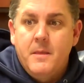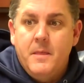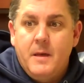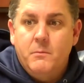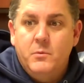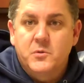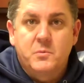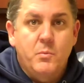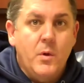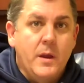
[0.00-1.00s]
that will
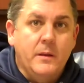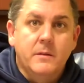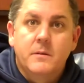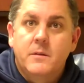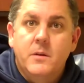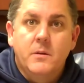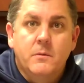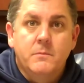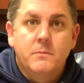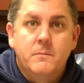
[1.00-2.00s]
spring, you know,
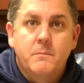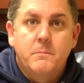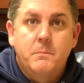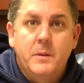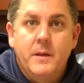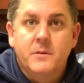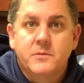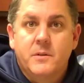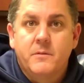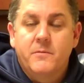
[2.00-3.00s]

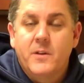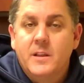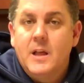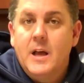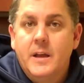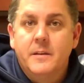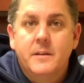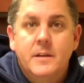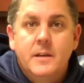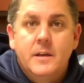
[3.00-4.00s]
players on the front line,
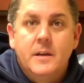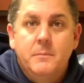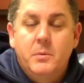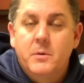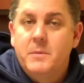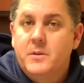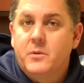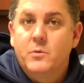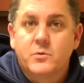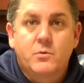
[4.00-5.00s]
um, put them into
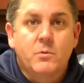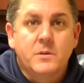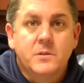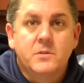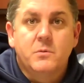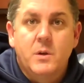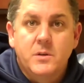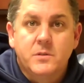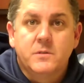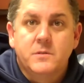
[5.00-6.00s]
goal-scoring
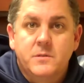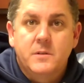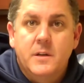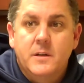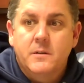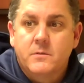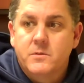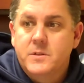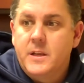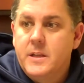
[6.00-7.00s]
situations. Uh,
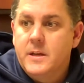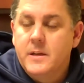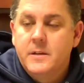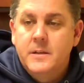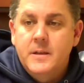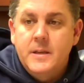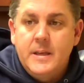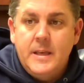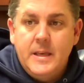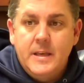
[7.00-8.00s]
Christina
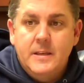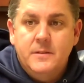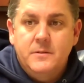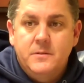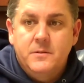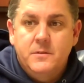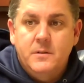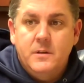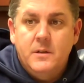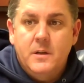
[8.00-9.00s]
is
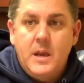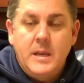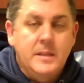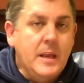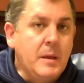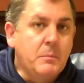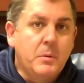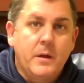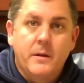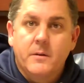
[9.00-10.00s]
a team
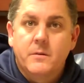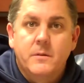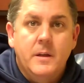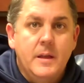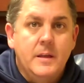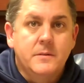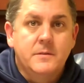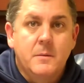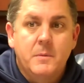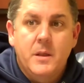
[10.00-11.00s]
player and
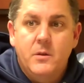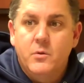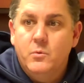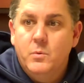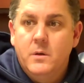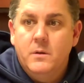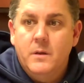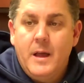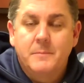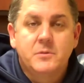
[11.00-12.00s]
somebody who
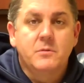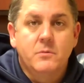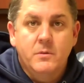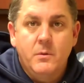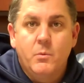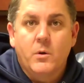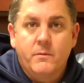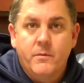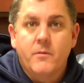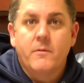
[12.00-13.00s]
will absolutely work
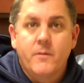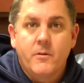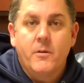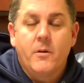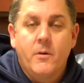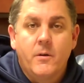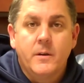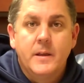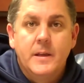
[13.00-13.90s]
very, very hard